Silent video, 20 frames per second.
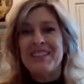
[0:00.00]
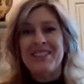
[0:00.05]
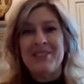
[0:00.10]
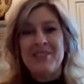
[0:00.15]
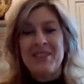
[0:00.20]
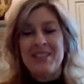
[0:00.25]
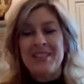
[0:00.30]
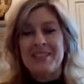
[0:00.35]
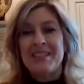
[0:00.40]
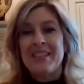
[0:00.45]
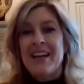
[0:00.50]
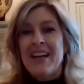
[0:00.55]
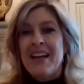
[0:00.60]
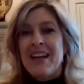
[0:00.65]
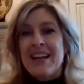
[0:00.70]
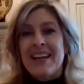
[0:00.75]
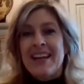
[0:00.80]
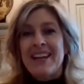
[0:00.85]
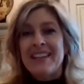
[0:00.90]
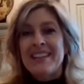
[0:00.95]
It's
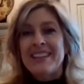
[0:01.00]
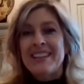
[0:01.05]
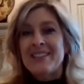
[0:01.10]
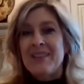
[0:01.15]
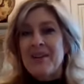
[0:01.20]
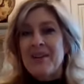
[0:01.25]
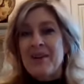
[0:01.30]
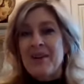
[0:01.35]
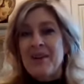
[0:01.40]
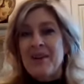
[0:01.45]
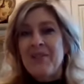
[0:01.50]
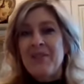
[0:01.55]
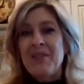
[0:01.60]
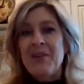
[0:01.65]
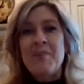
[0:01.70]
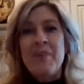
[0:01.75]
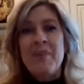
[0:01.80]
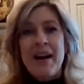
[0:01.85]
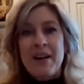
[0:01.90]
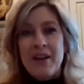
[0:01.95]
you
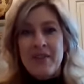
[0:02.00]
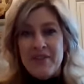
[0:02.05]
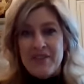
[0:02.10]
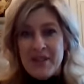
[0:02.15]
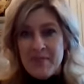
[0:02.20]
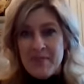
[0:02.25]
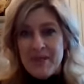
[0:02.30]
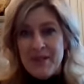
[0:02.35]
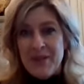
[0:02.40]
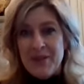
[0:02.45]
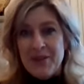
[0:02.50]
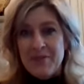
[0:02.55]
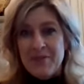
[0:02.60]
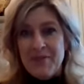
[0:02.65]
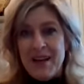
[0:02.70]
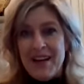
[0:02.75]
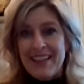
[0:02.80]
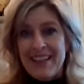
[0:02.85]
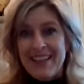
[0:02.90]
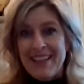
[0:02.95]
feel bad if something goes
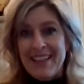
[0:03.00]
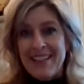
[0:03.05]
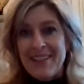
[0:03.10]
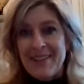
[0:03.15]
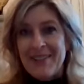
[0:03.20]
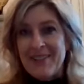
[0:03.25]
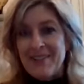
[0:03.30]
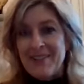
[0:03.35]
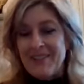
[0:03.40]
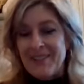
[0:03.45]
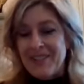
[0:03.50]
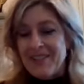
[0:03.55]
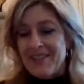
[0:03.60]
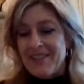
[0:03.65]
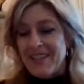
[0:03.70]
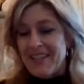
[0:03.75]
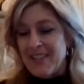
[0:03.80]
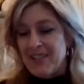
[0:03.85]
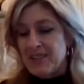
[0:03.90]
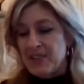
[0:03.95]
badly in the
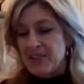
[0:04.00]
refrigerator,